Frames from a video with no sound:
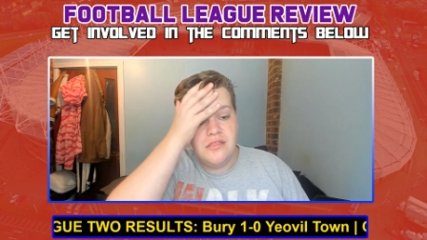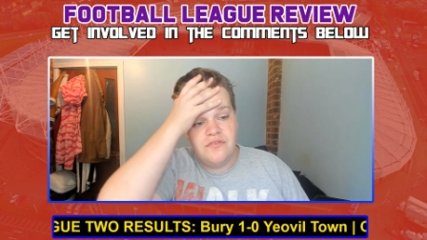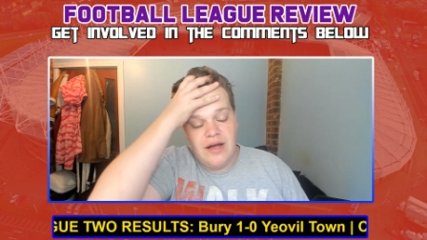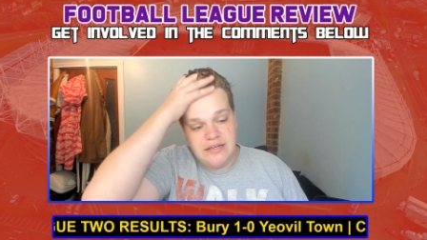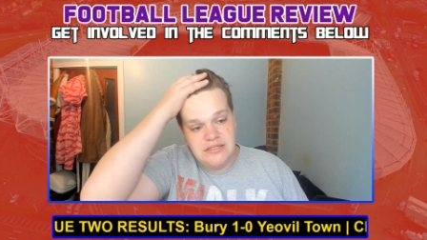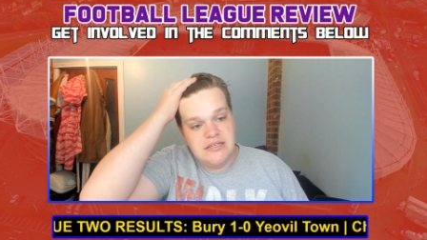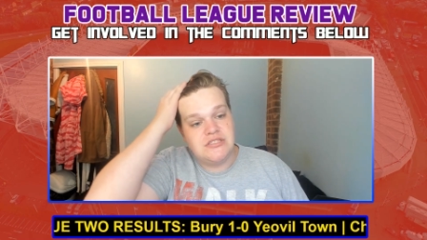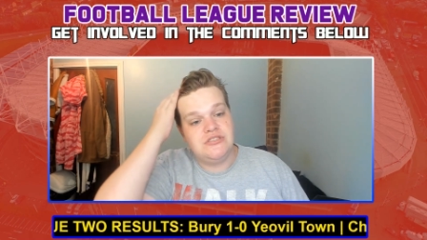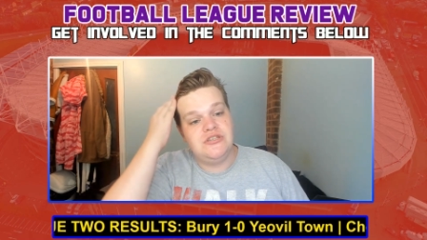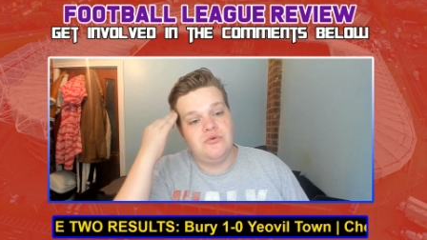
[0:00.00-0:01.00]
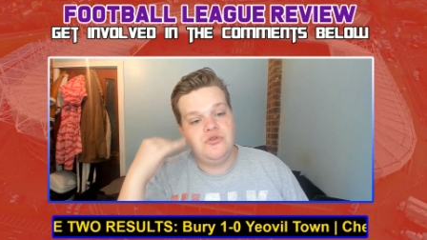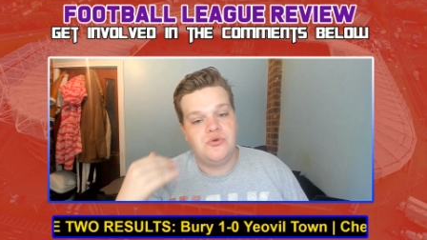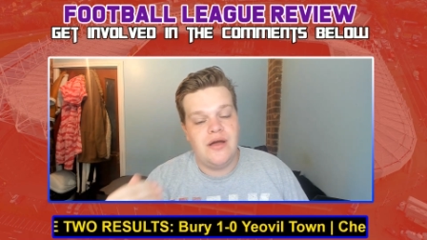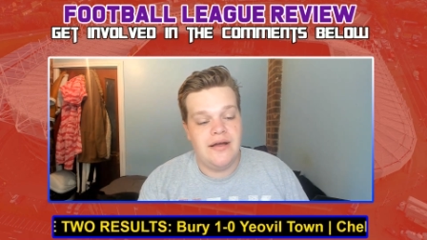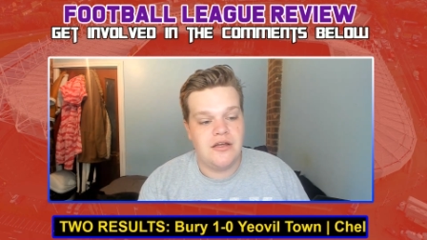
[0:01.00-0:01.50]
The fact is, you
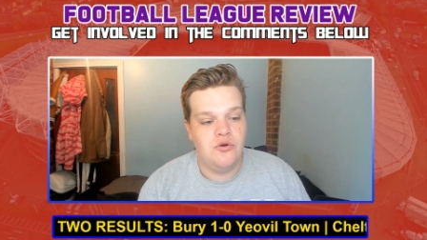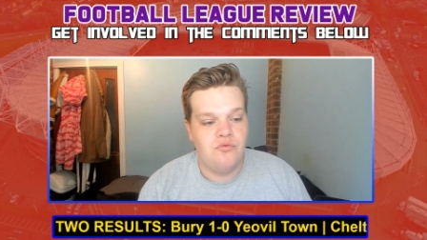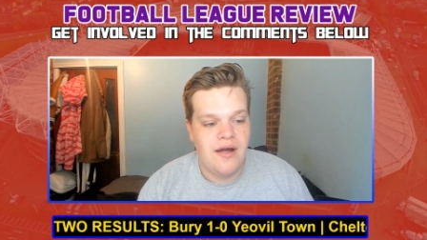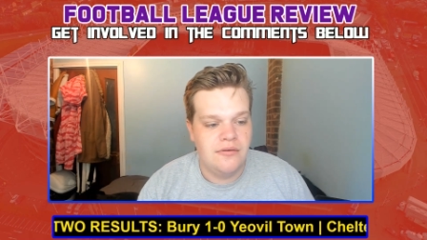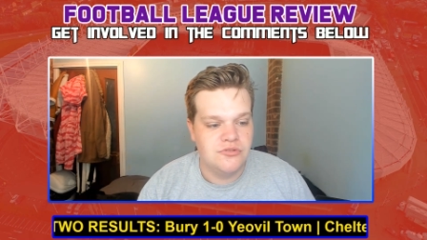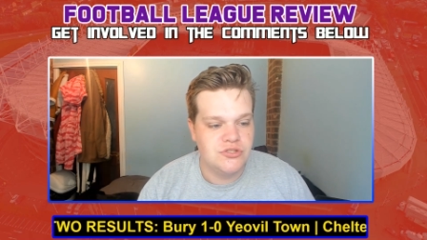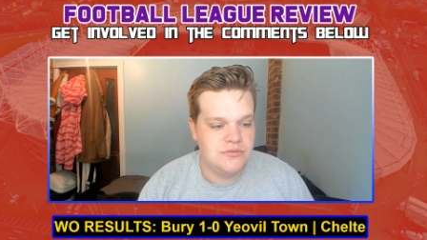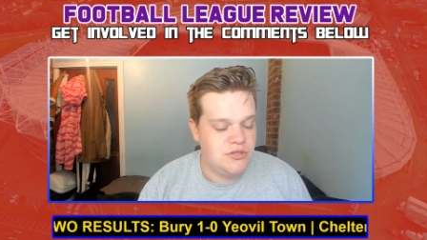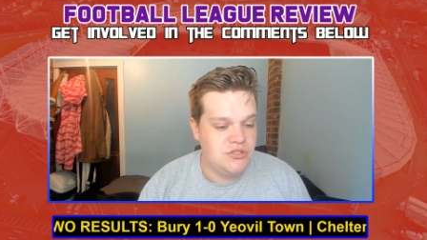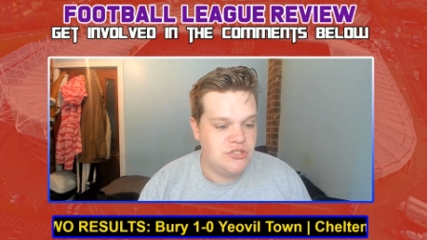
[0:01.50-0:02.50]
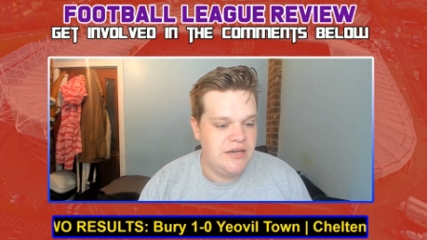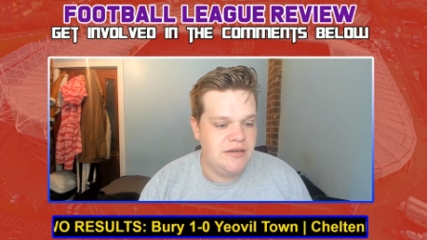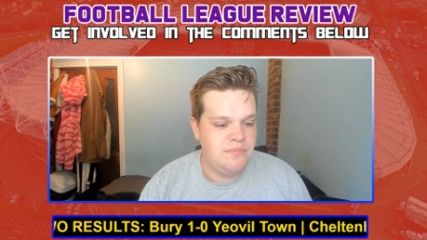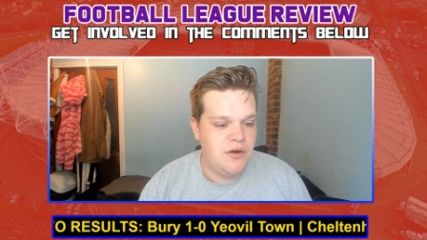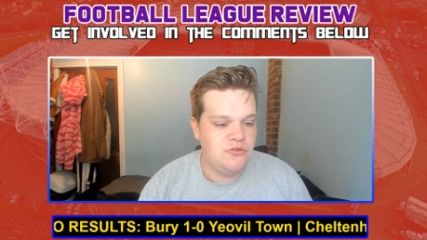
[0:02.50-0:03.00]
can't go round
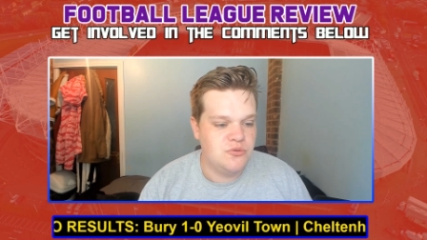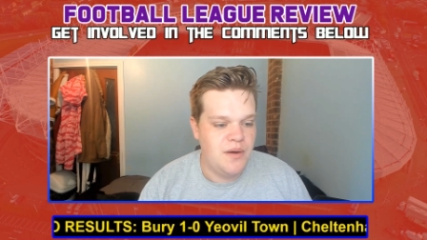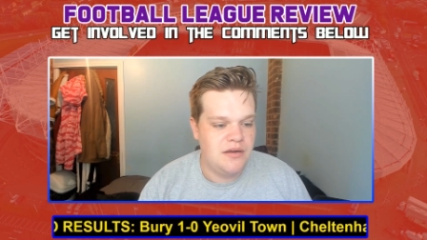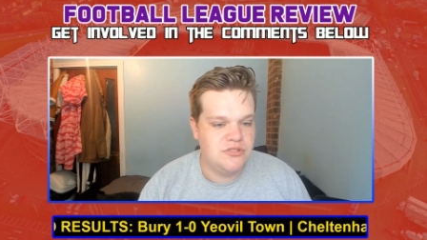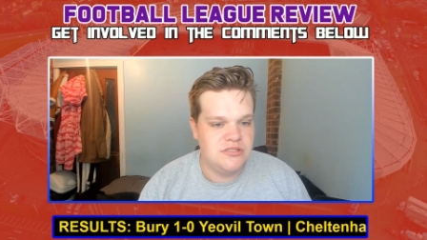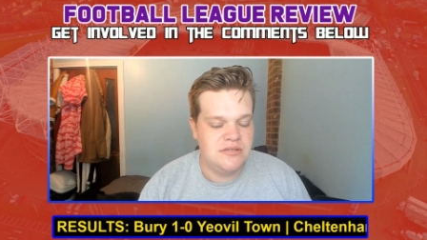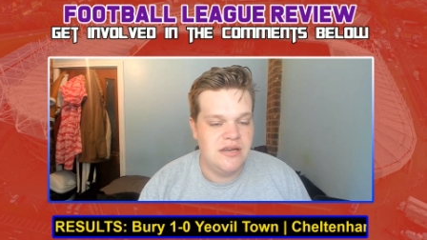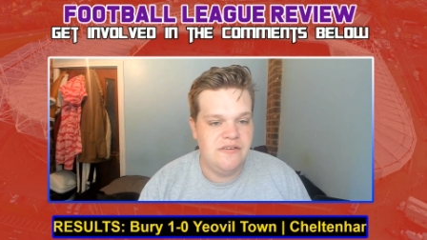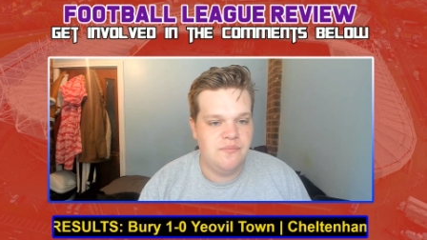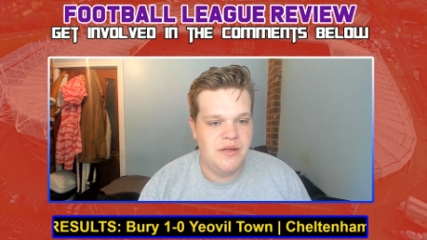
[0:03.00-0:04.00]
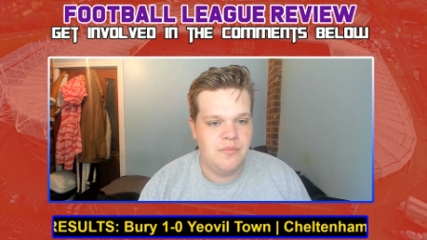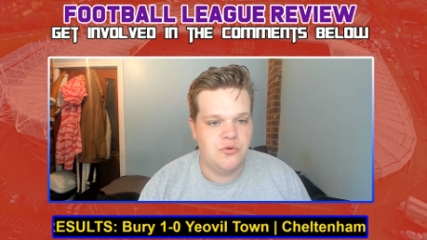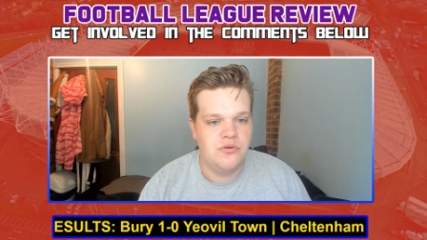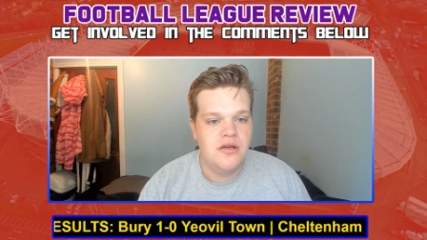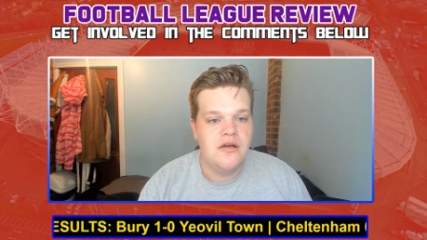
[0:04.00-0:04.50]
conceding loads of penalties and leaving
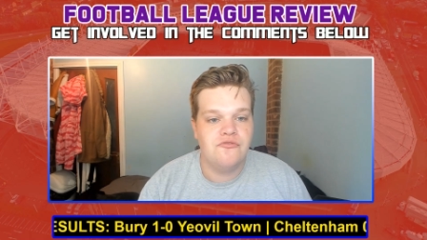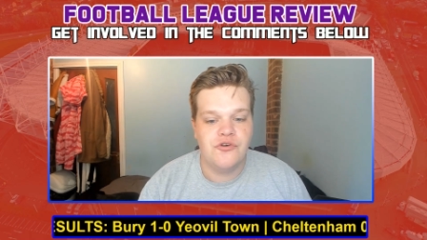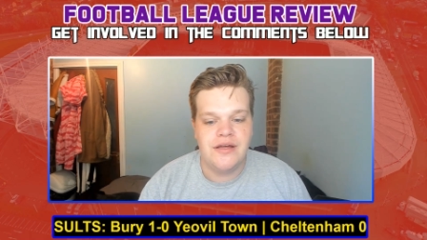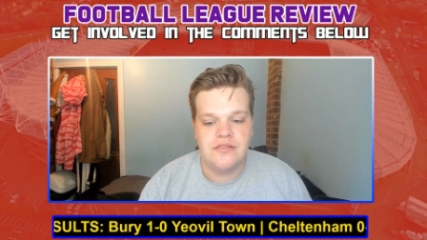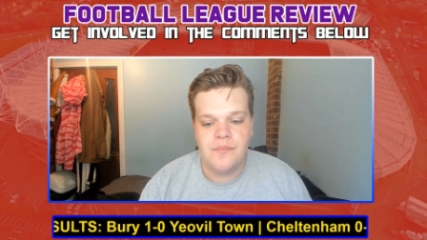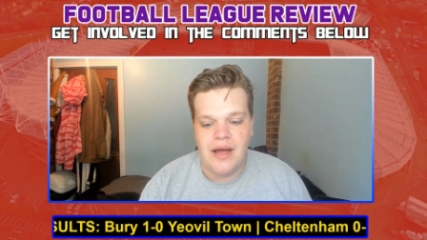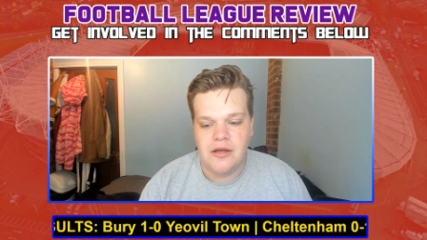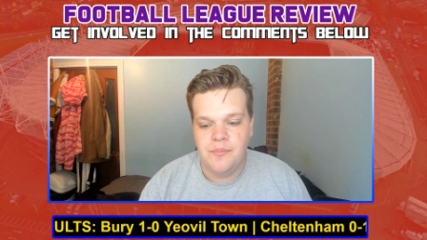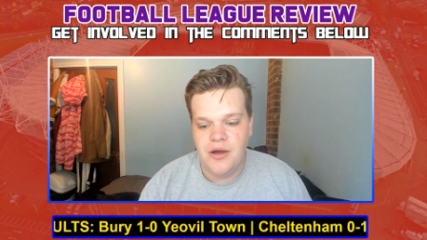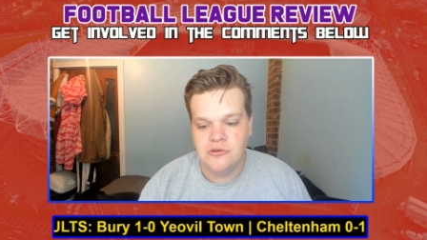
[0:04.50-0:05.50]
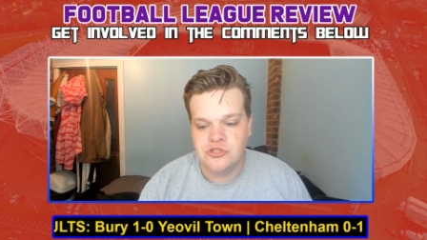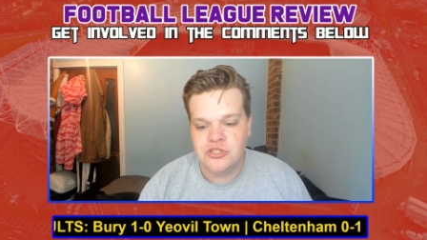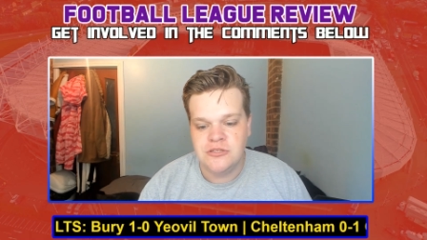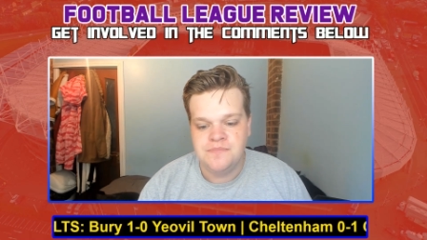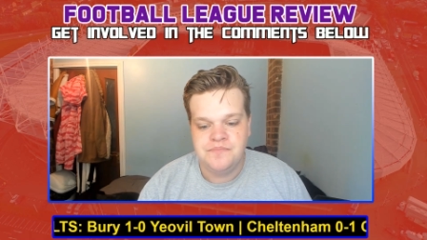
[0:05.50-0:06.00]
people free at the back
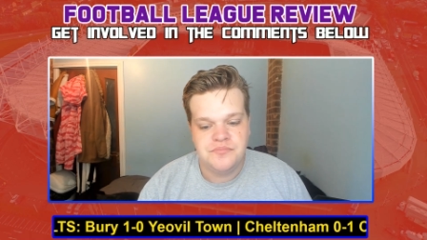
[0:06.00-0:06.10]
post.